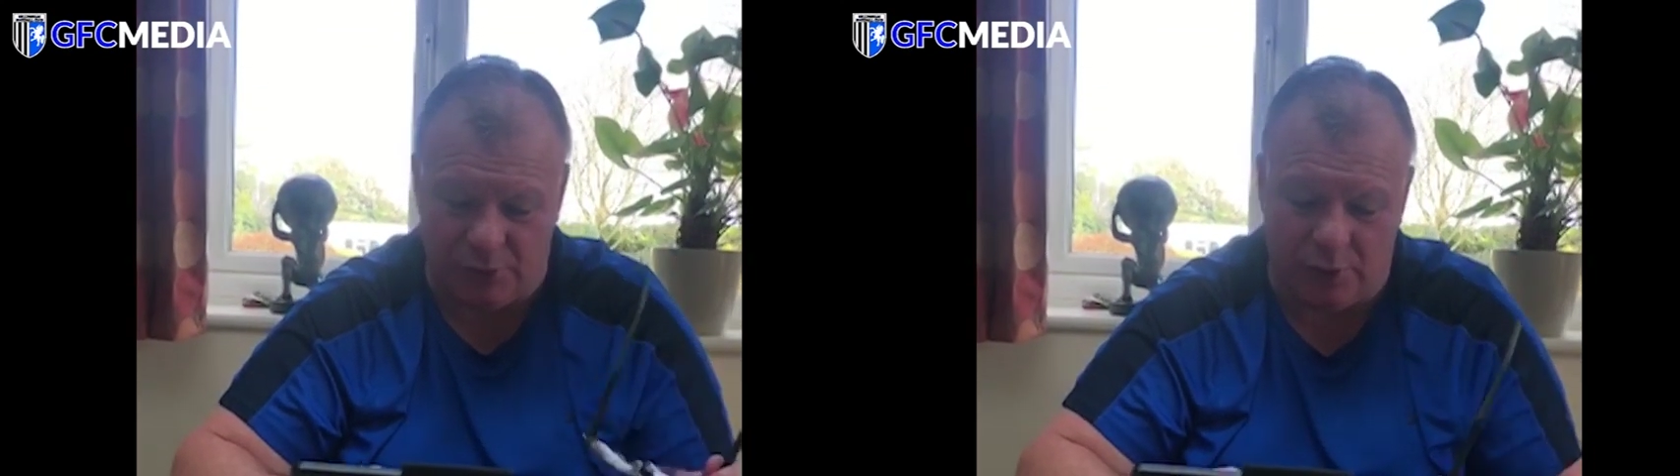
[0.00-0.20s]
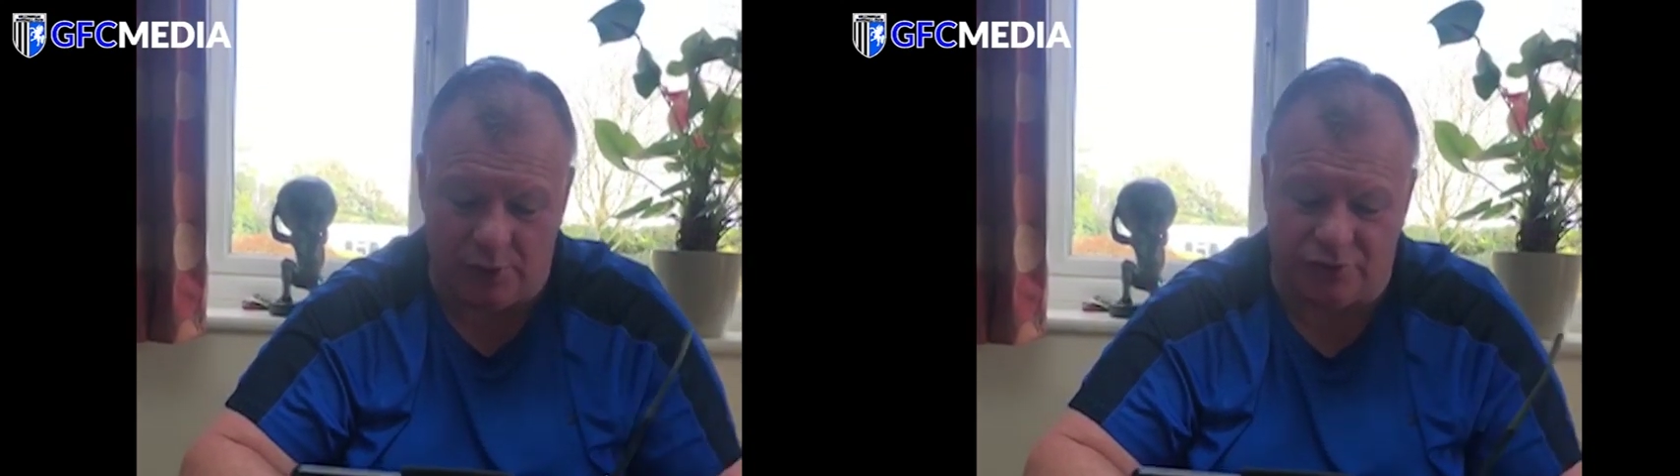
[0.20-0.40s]

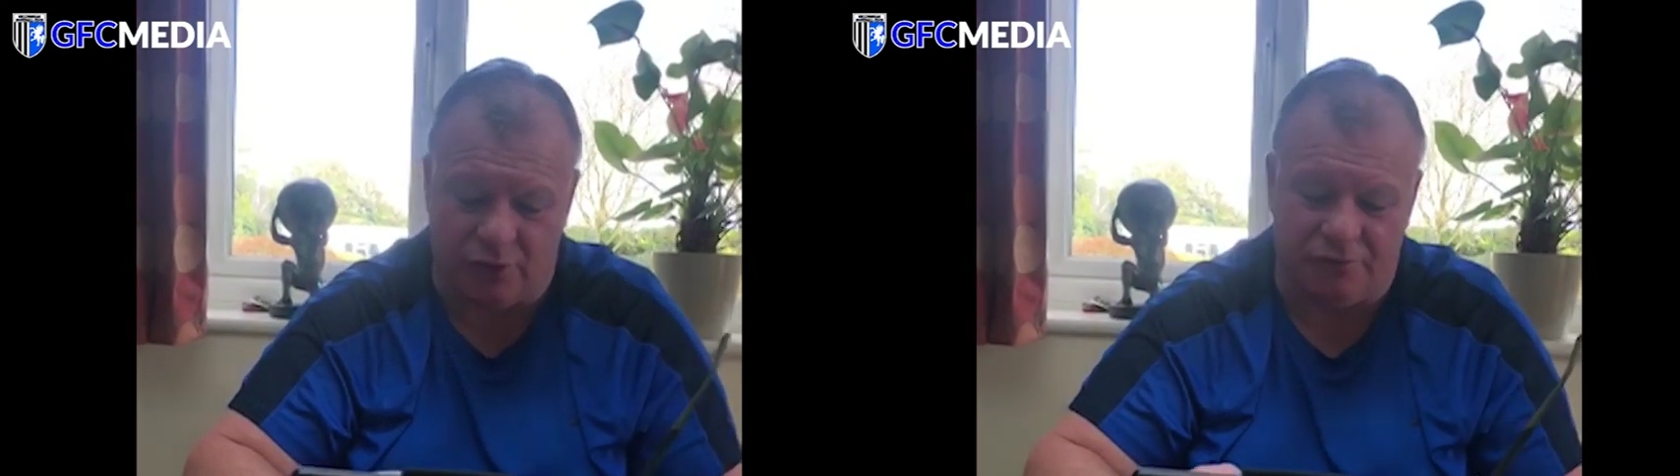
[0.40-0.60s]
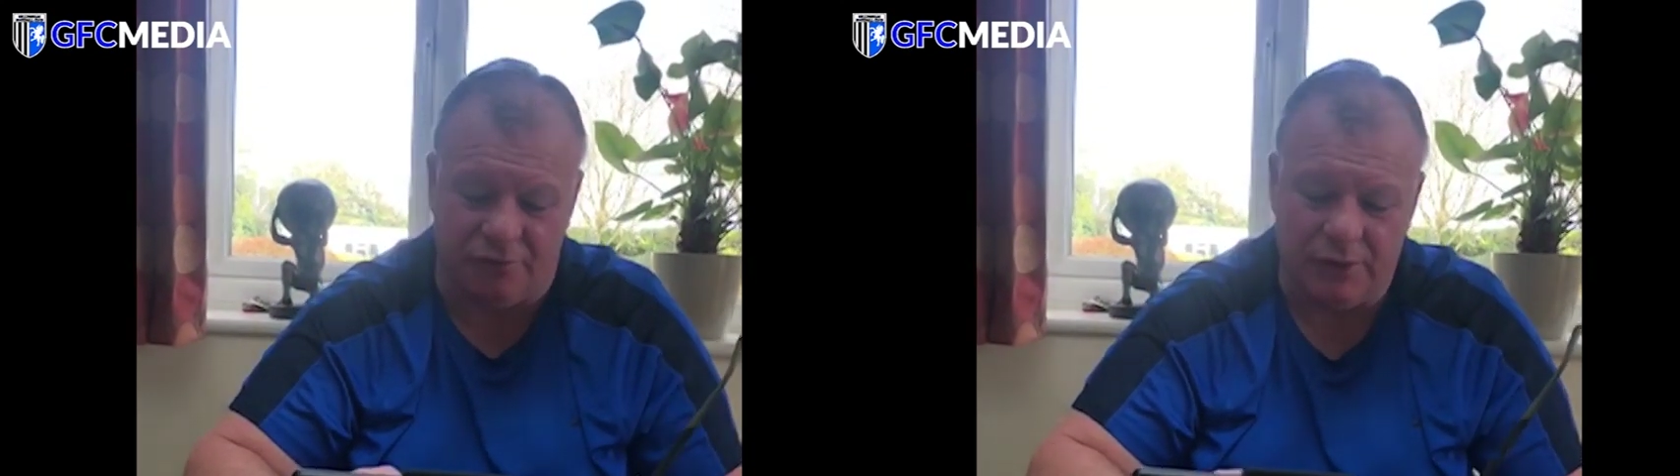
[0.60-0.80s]
how
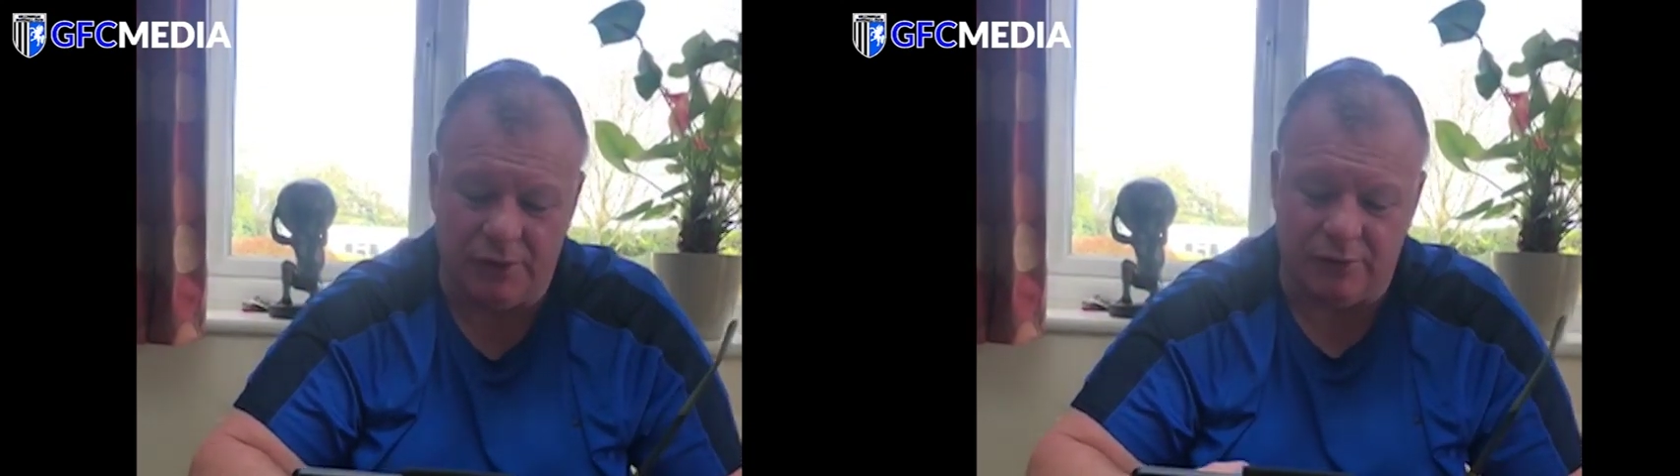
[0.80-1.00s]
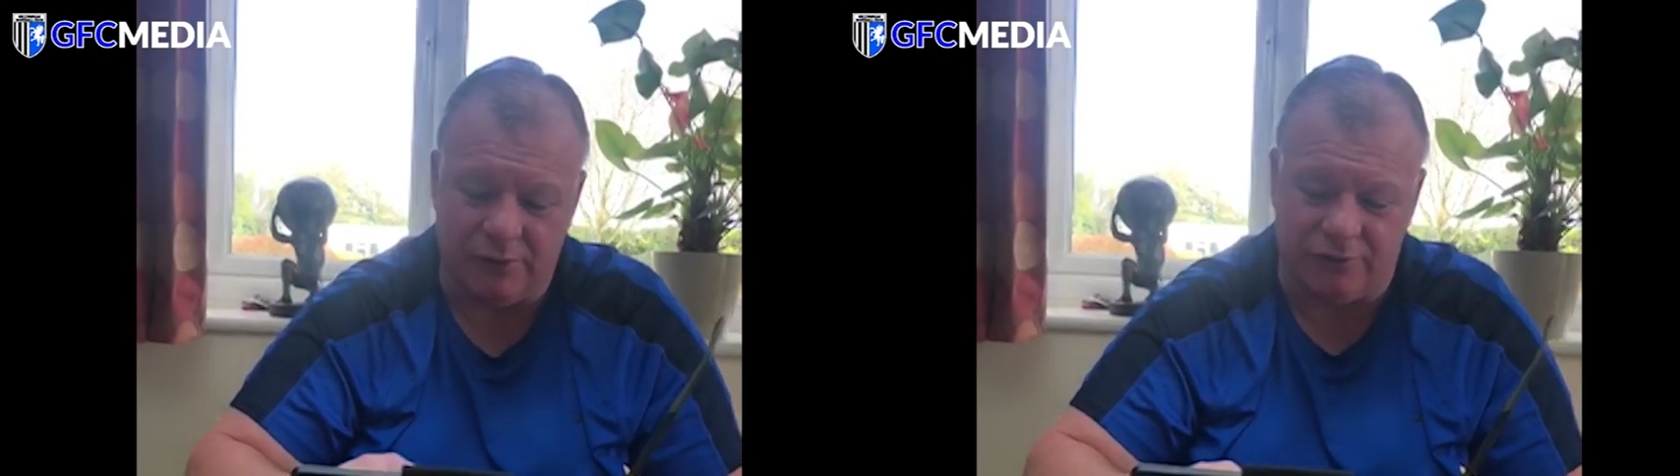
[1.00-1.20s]
tough
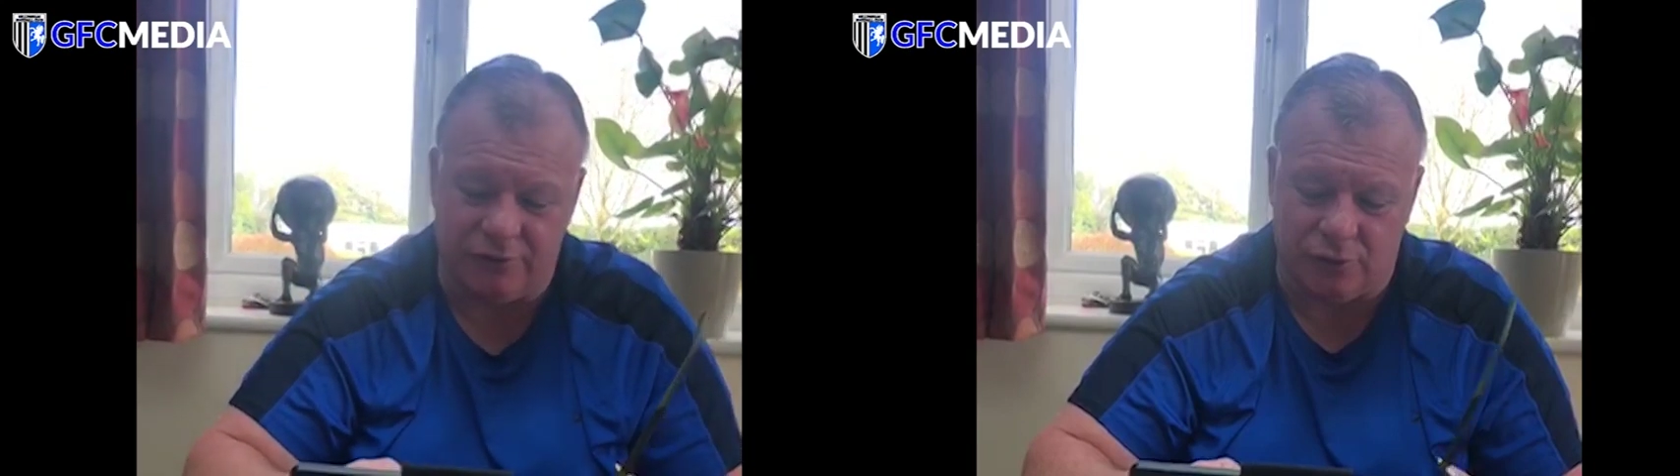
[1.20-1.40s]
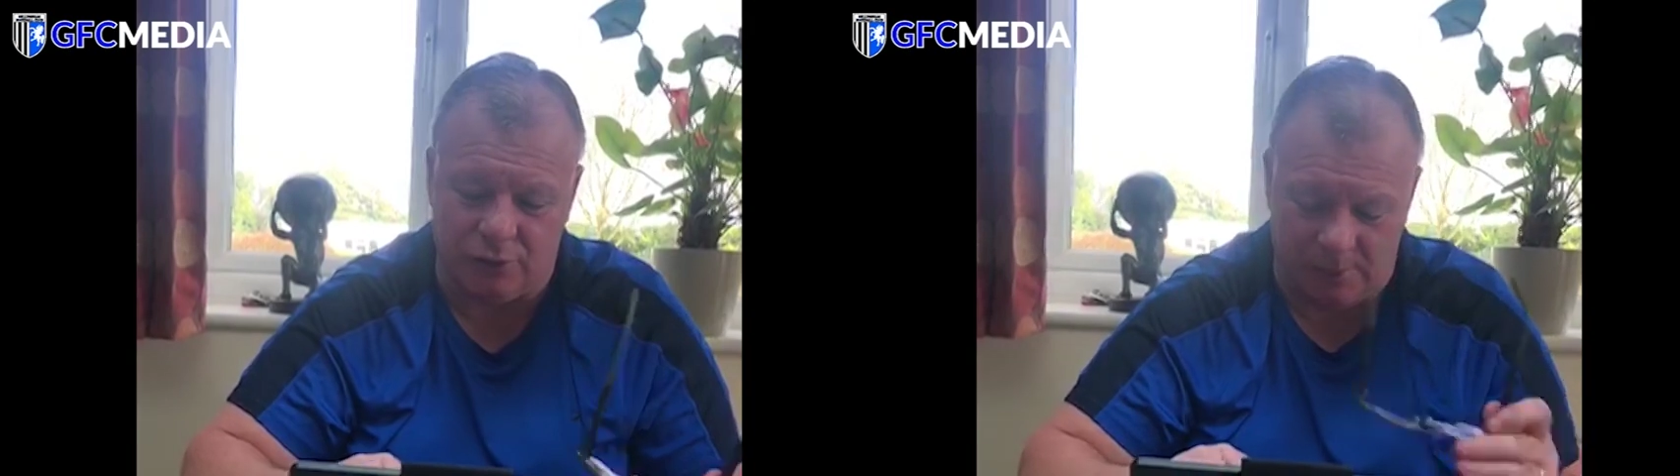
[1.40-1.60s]
this is going to